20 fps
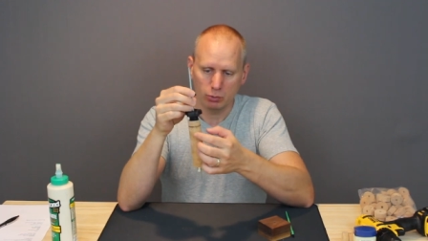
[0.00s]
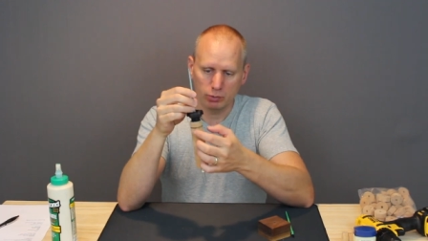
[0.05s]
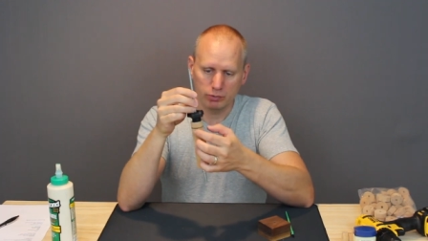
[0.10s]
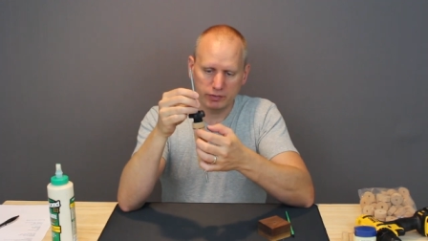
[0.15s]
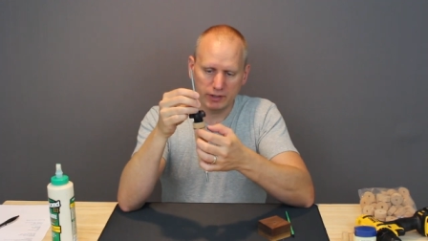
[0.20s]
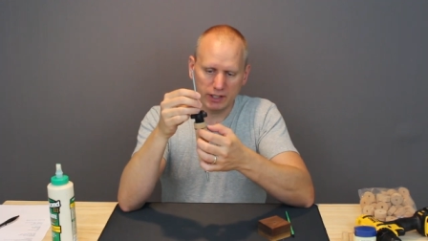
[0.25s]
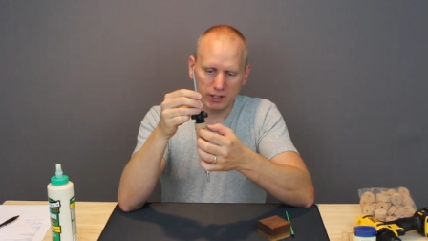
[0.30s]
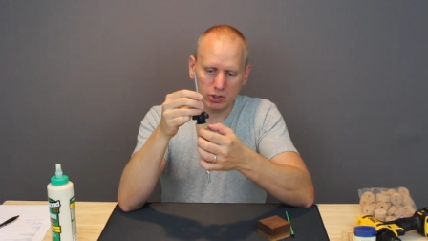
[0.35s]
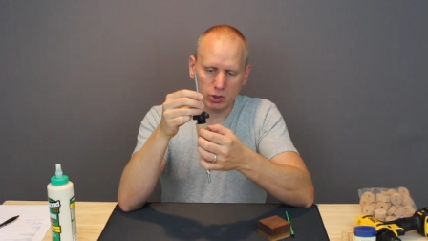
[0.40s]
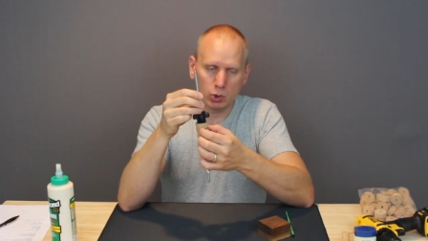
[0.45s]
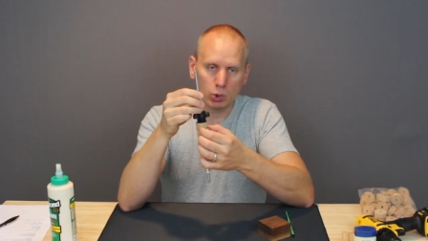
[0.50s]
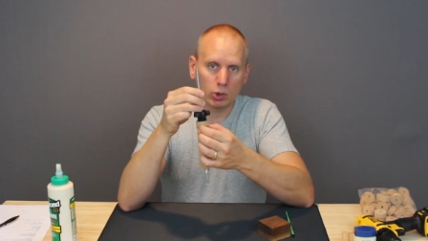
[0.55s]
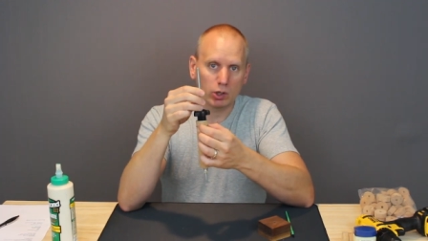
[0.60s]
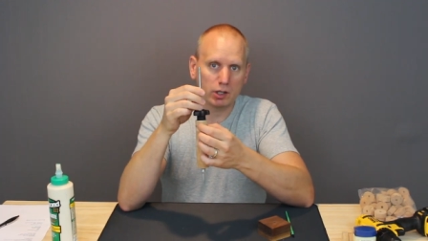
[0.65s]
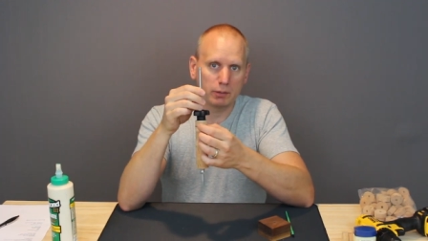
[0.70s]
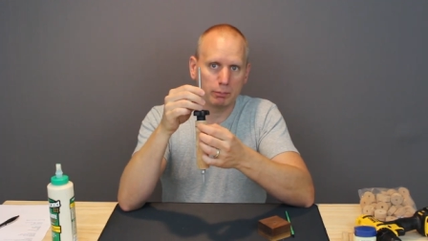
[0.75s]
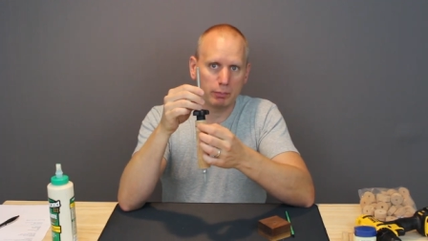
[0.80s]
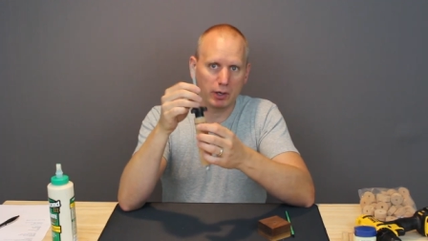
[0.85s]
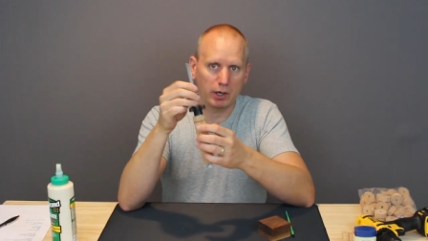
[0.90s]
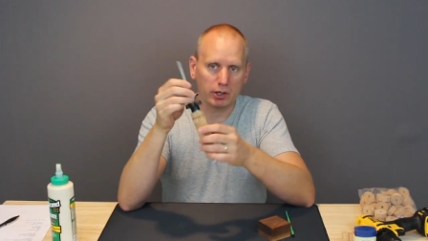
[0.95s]
we've got a
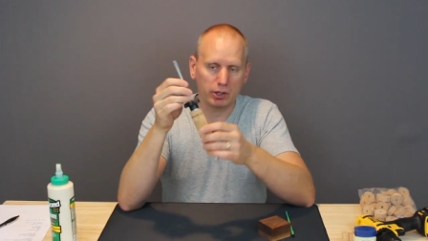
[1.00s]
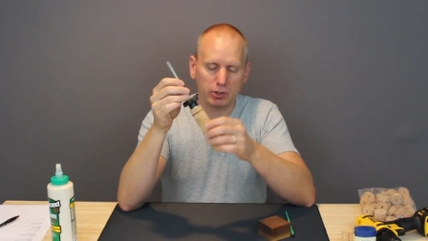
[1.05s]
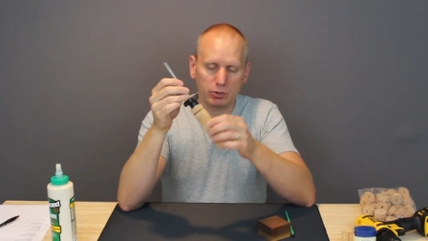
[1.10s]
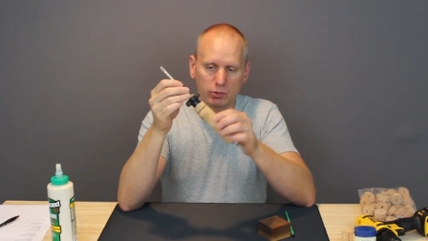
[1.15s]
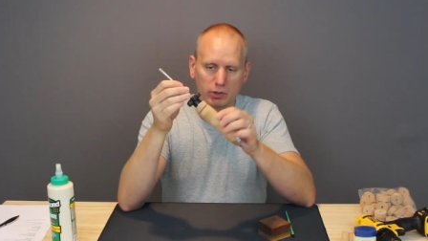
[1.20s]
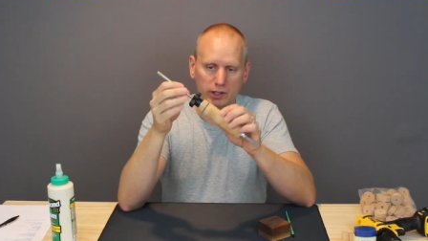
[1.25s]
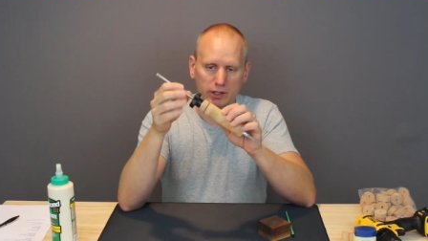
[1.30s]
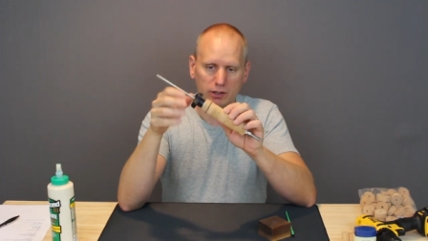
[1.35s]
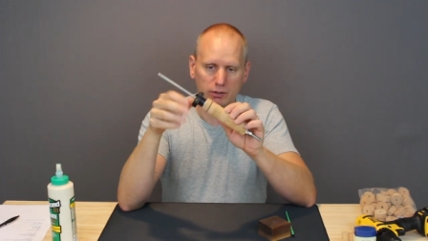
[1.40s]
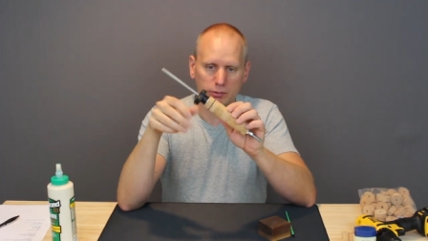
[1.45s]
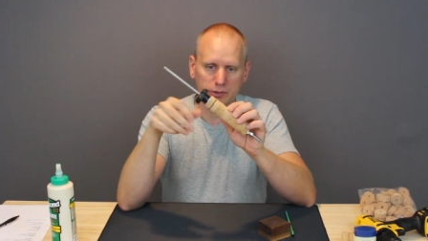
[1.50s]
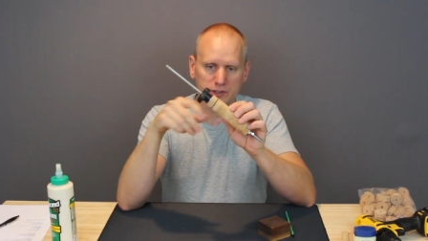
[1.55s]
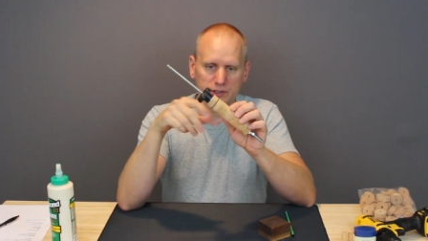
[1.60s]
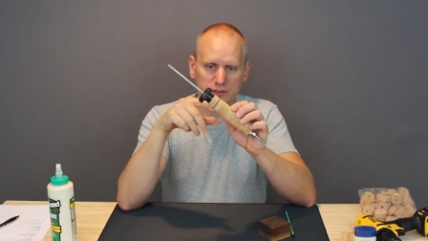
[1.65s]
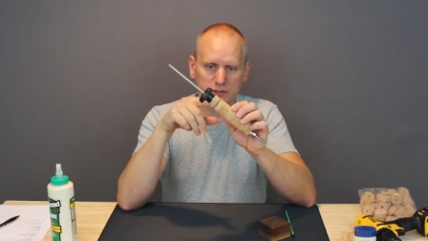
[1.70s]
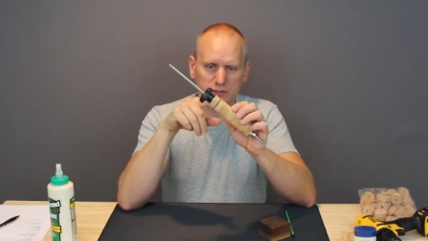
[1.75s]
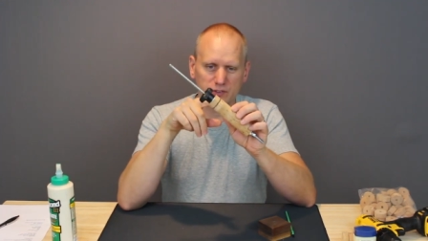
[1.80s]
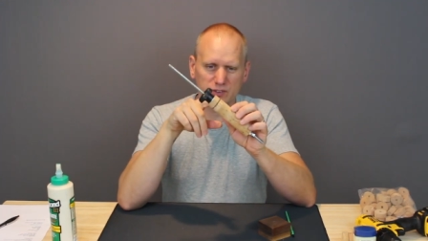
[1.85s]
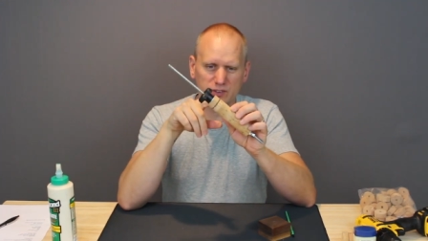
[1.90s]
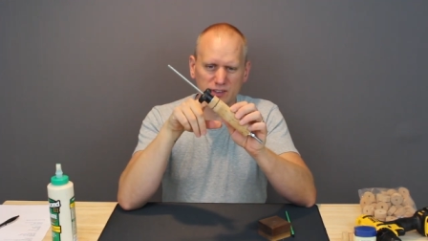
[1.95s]
cork bark ring, which
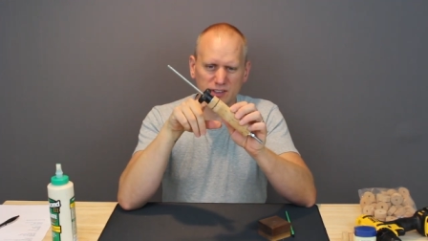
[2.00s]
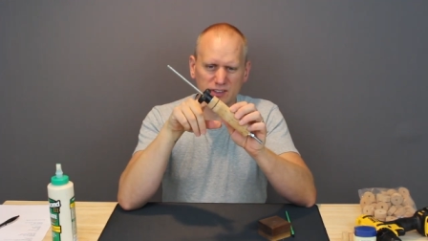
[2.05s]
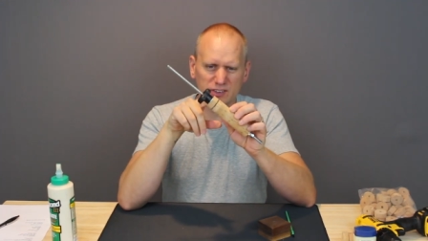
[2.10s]
is,